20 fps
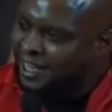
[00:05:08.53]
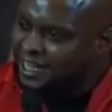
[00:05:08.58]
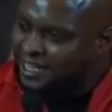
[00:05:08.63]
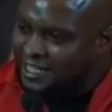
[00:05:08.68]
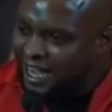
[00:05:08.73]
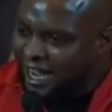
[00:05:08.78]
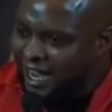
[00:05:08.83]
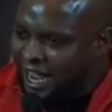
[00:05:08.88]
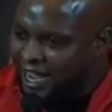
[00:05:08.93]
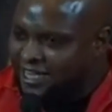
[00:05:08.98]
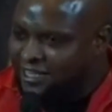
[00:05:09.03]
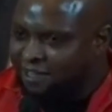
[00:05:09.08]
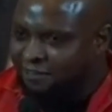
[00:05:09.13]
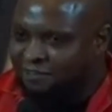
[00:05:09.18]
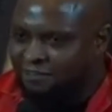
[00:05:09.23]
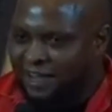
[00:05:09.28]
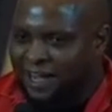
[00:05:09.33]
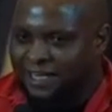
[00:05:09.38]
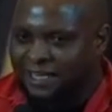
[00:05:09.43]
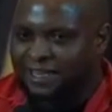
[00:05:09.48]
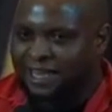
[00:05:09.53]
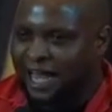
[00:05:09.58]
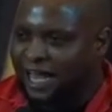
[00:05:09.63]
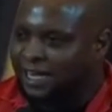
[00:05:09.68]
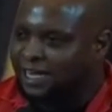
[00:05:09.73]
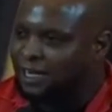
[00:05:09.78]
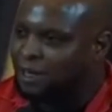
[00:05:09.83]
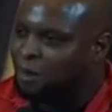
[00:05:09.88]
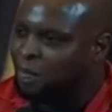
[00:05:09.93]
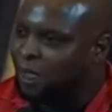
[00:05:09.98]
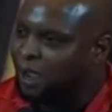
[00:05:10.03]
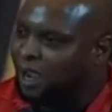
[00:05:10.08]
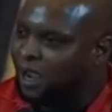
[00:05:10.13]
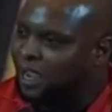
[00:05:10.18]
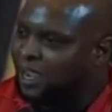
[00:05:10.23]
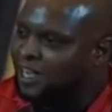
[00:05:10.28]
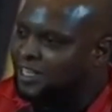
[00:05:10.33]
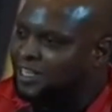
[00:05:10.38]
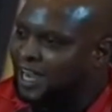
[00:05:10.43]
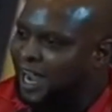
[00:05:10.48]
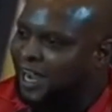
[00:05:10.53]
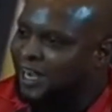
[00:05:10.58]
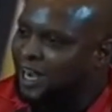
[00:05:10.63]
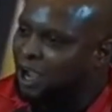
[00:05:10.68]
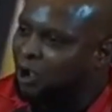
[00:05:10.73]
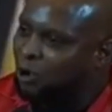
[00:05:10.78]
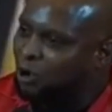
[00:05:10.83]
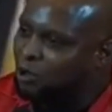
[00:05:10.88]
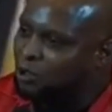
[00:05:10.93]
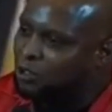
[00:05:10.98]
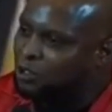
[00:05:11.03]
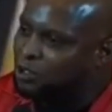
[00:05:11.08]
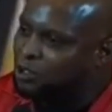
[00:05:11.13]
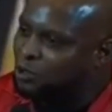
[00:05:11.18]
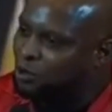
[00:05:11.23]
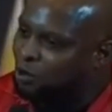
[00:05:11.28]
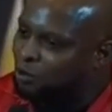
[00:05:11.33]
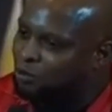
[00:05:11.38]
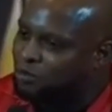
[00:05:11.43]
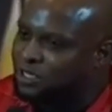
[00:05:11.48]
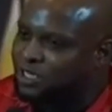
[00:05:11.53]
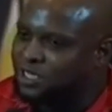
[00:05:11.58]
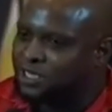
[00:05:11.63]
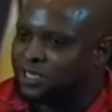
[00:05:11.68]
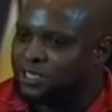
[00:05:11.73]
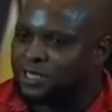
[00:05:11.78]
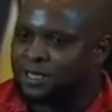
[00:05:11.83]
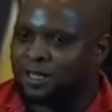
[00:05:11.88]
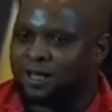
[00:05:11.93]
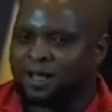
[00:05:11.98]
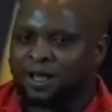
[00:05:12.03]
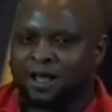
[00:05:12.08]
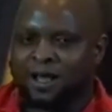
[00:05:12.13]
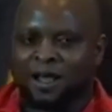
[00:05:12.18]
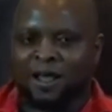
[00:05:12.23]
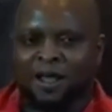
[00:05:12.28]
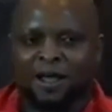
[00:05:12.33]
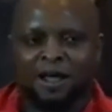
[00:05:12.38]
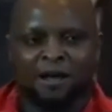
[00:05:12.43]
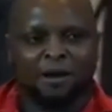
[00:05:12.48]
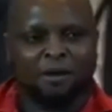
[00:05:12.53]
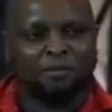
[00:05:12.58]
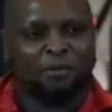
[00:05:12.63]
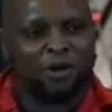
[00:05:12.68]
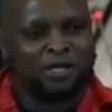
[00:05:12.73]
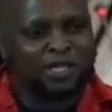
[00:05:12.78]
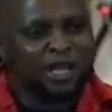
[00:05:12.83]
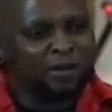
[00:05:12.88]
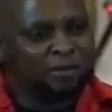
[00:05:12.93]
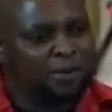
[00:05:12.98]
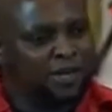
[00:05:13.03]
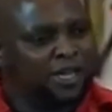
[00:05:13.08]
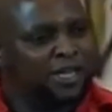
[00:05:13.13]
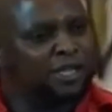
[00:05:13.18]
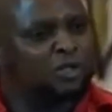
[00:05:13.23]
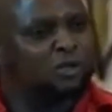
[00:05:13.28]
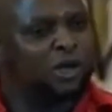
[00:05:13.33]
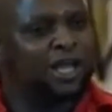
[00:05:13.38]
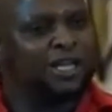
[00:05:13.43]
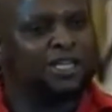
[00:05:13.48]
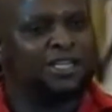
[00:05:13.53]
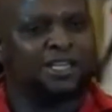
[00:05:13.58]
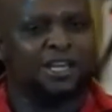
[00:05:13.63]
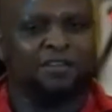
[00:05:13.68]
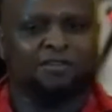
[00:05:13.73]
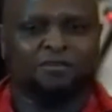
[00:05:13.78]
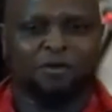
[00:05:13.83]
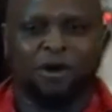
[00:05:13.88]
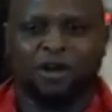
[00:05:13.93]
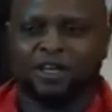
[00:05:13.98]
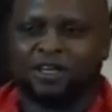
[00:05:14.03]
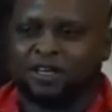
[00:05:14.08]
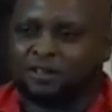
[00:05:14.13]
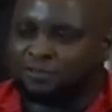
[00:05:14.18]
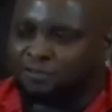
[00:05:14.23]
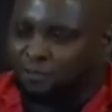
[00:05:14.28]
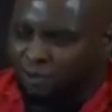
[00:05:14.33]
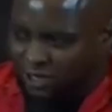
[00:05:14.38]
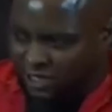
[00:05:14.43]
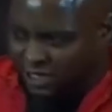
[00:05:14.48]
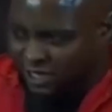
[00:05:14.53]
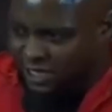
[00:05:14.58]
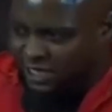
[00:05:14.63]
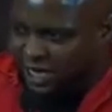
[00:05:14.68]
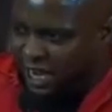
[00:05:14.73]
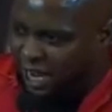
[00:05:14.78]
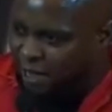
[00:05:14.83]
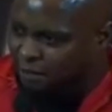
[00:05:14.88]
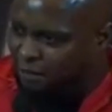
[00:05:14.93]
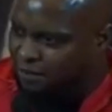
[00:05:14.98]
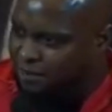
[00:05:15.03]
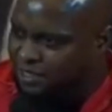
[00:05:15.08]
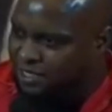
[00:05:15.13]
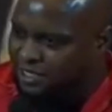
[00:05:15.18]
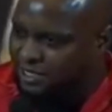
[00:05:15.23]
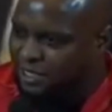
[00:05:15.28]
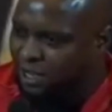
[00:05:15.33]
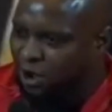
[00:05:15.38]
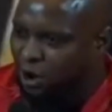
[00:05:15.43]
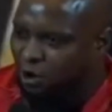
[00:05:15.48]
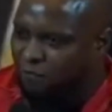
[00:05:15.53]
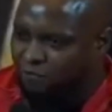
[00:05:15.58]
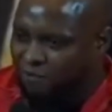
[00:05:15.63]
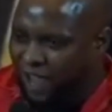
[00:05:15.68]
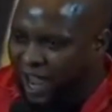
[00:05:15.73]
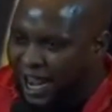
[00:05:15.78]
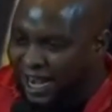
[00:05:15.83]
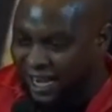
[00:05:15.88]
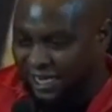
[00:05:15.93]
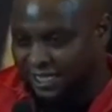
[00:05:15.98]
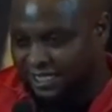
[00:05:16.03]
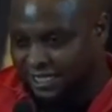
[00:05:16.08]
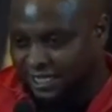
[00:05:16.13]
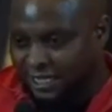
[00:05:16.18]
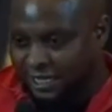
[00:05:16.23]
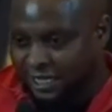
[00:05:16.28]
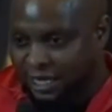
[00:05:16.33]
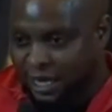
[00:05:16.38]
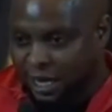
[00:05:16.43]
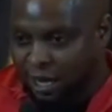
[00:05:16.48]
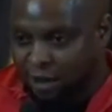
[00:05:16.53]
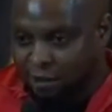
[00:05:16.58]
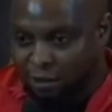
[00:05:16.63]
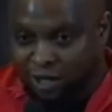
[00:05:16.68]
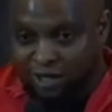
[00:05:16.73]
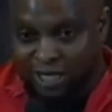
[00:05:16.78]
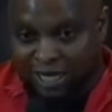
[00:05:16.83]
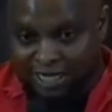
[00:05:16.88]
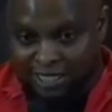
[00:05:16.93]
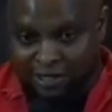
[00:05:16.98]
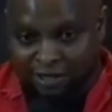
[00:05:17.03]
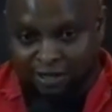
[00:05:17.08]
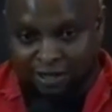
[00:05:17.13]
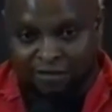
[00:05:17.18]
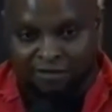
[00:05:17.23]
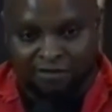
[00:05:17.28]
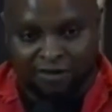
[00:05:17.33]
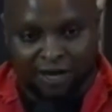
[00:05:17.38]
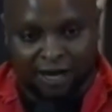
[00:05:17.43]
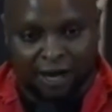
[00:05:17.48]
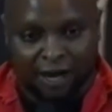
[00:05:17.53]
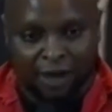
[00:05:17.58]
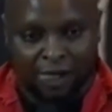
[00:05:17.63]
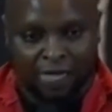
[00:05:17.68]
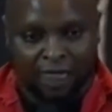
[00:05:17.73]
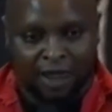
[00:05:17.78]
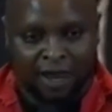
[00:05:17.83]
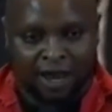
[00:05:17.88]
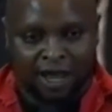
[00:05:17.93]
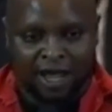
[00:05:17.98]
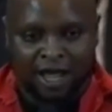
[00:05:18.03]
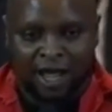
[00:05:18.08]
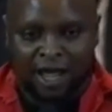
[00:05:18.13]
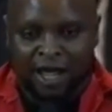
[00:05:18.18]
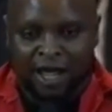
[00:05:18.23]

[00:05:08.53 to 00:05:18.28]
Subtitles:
And this is against the fact that China consumes possibly 20, if not 40 times of energy more than South Africa.